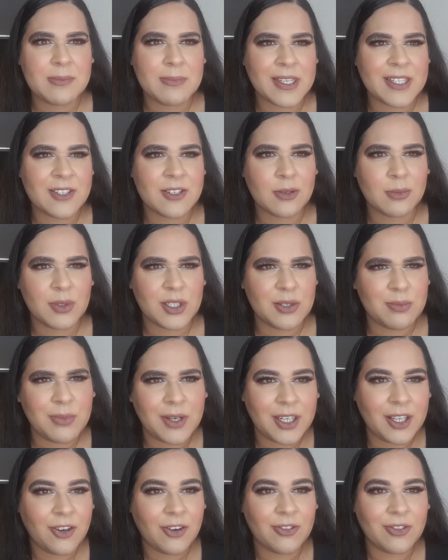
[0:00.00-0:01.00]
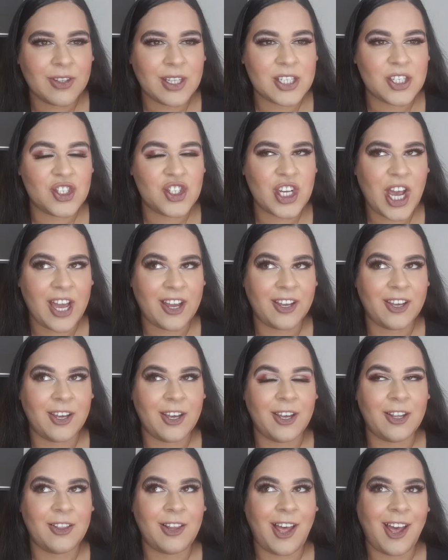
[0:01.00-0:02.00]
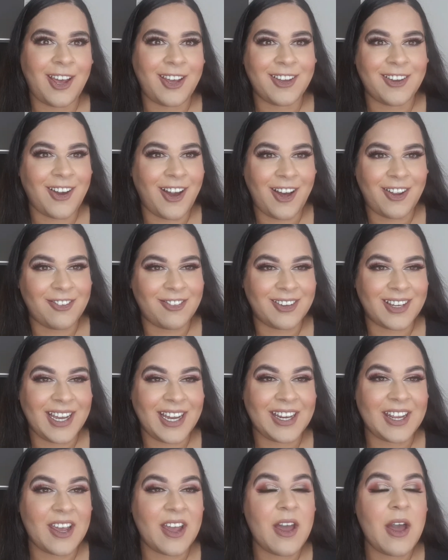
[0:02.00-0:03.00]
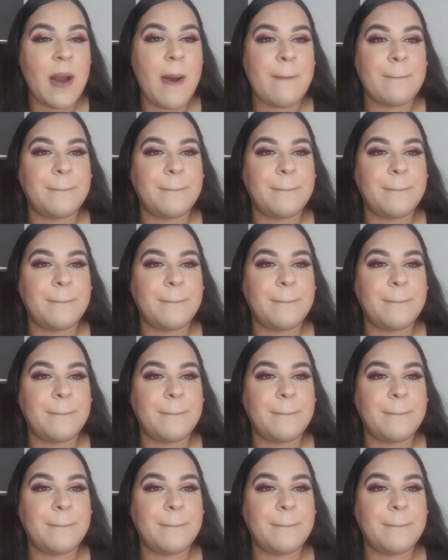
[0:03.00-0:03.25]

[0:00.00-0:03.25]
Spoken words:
spend so much money on this jacket? Like, I don't get it.